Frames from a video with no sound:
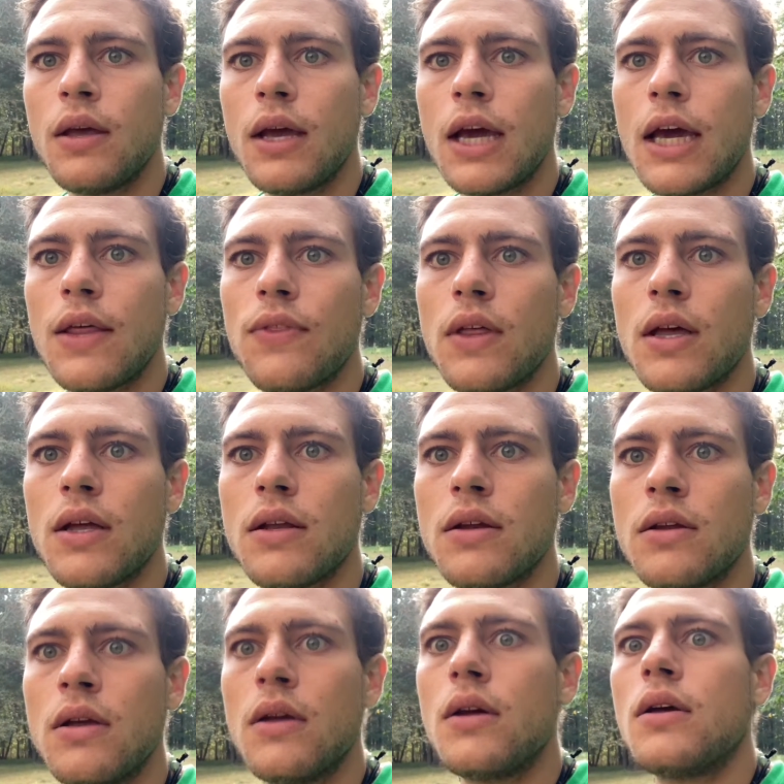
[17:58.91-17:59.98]
and then
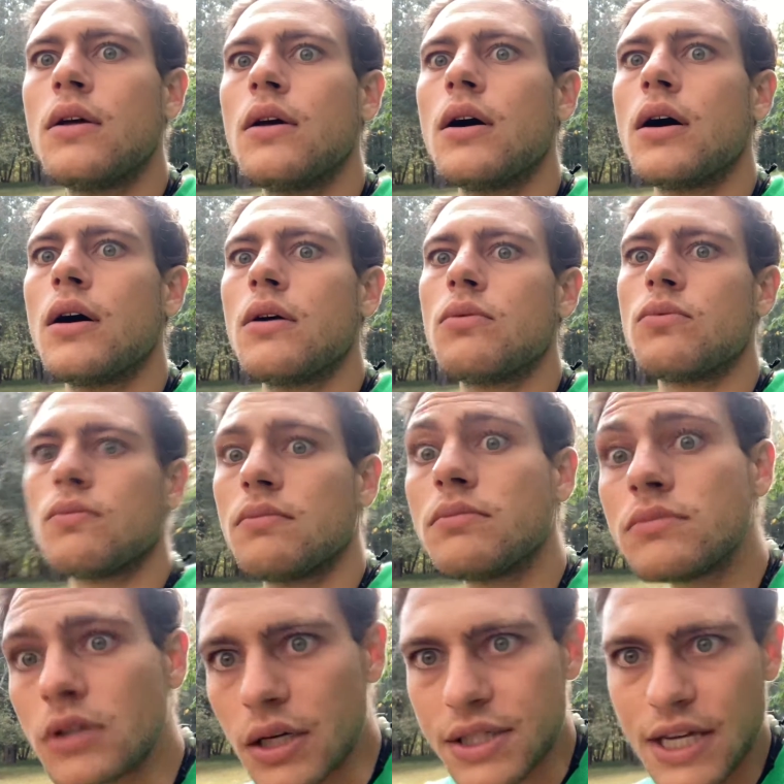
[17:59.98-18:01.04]

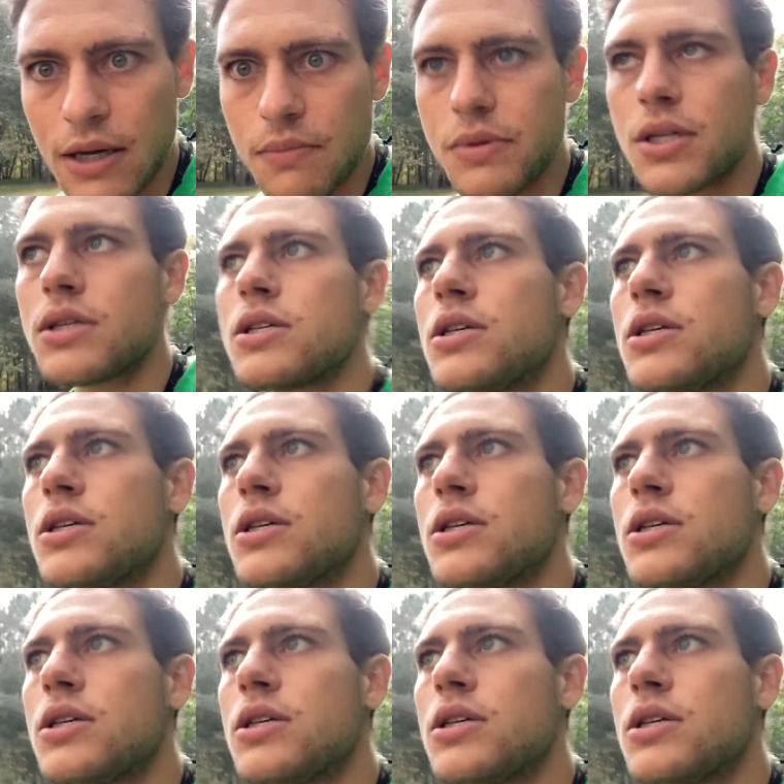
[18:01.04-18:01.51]
attempt